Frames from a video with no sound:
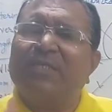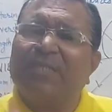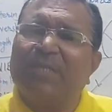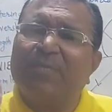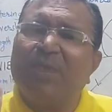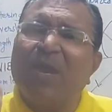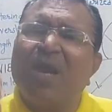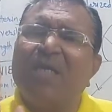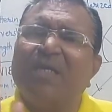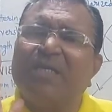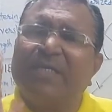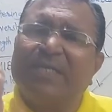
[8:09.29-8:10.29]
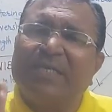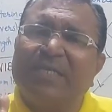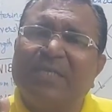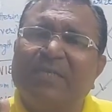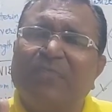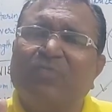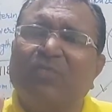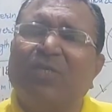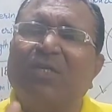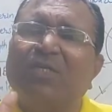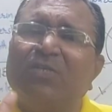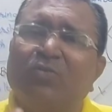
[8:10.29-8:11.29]
remark, dear
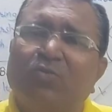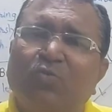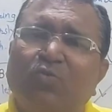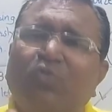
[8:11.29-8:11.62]
student, you